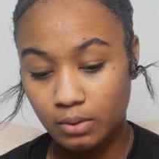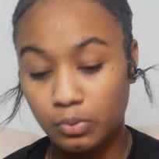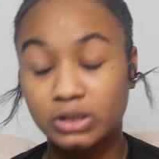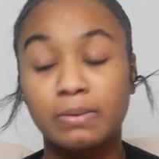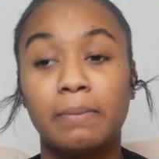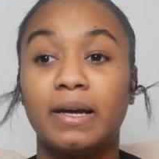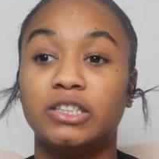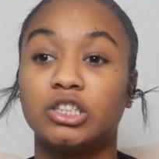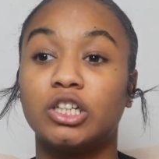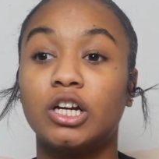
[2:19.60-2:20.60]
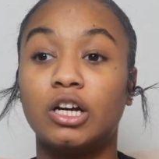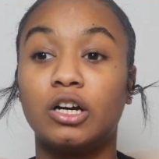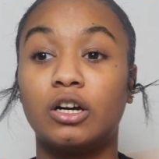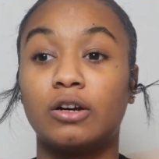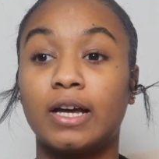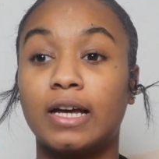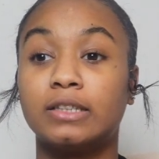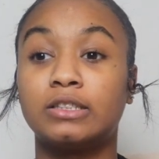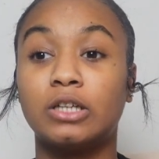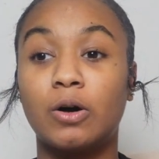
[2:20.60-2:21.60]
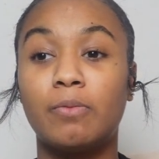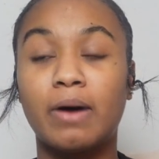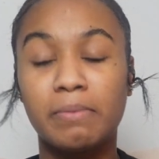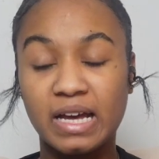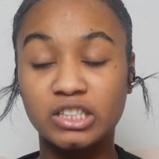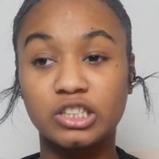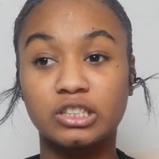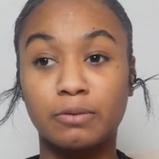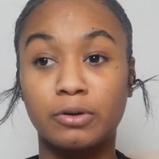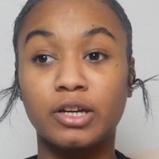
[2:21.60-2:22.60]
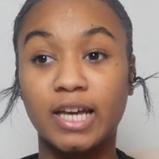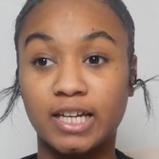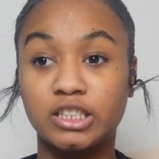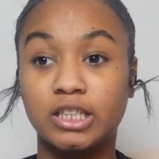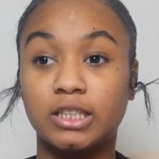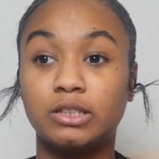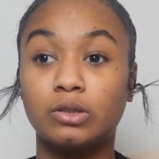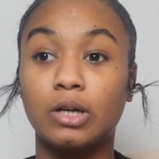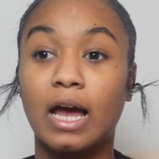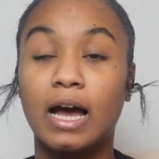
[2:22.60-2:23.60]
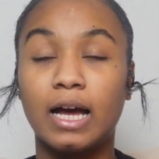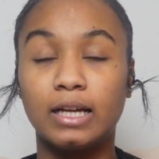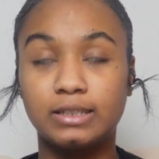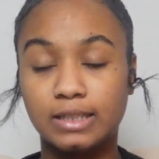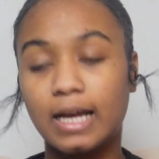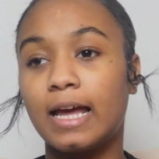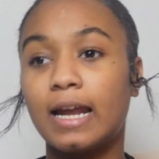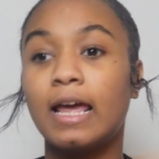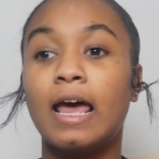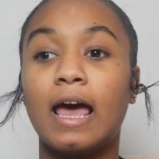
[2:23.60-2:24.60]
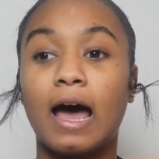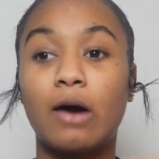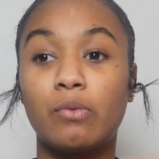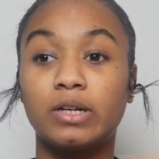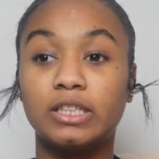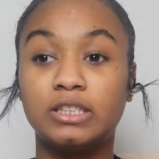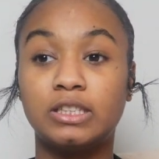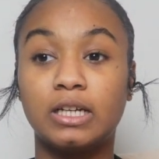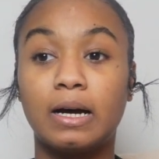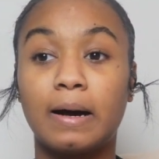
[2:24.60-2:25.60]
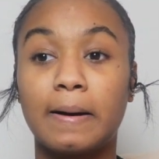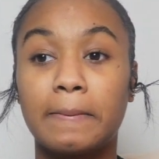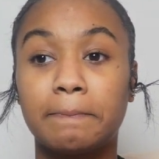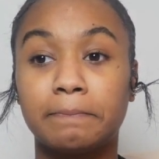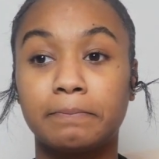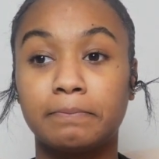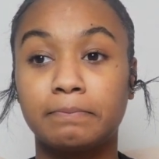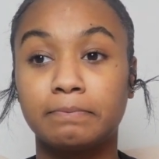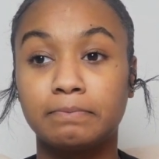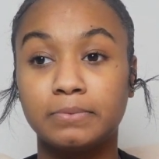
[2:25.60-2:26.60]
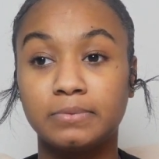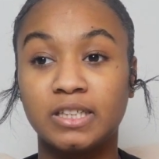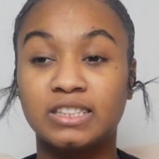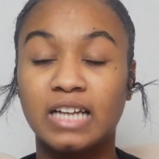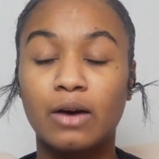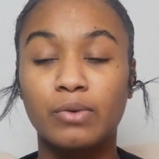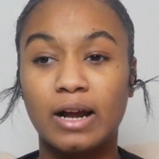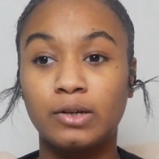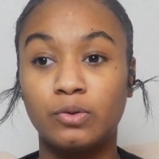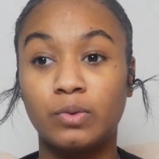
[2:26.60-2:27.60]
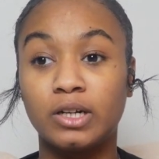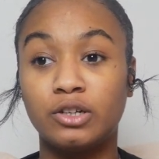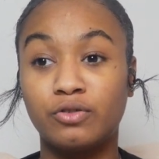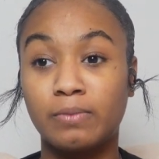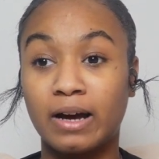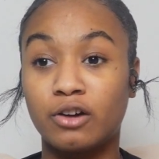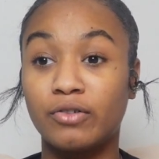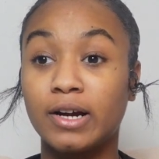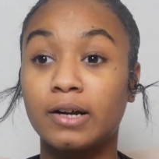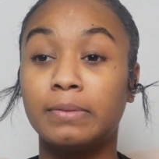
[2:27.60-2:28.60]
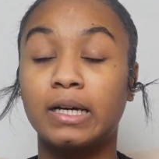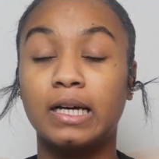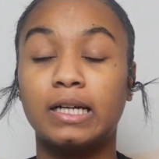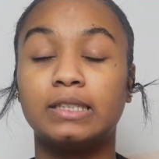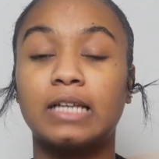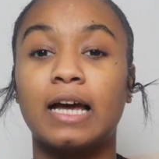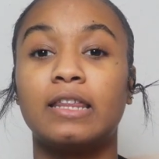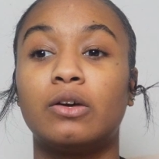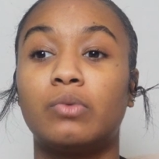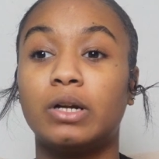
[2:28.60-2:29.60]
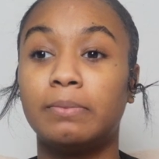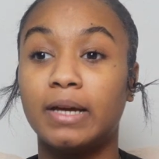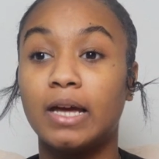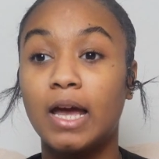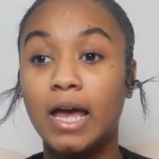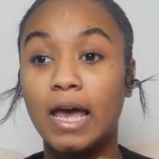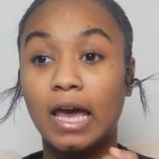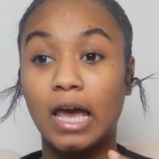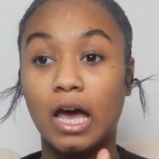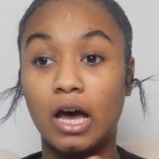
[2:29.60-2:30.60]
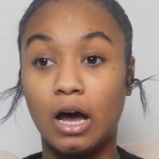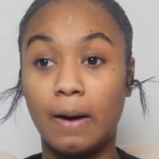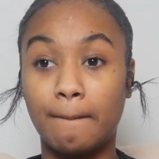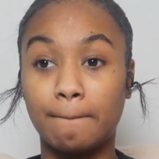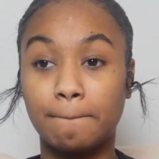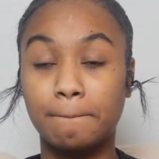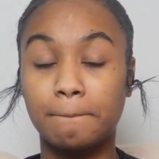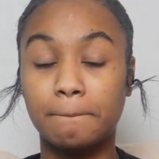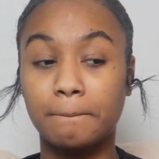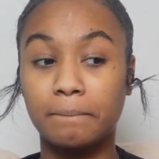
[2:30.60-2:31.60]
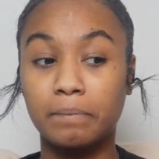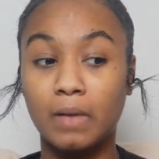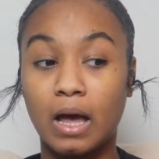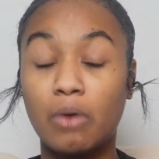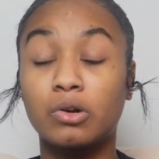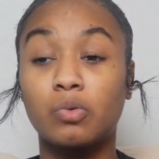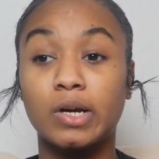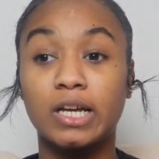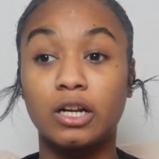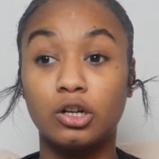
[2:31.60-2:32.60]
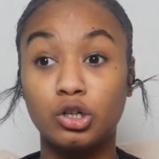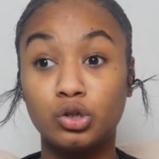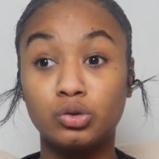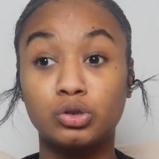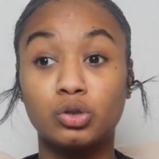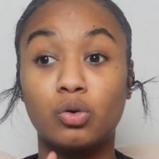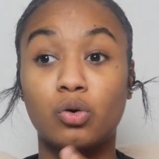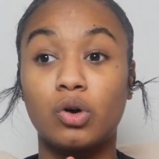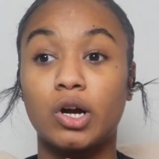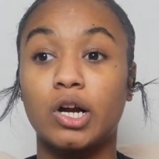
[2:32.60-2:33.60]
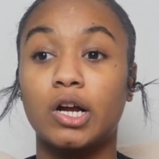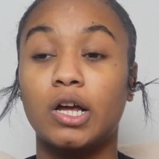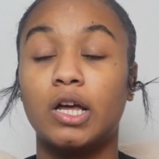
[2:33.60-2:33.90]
What's my major? Okay, so my major is communications. I said I wanted to decide what I do want to do for my career, because I either want to be I want to work in the news or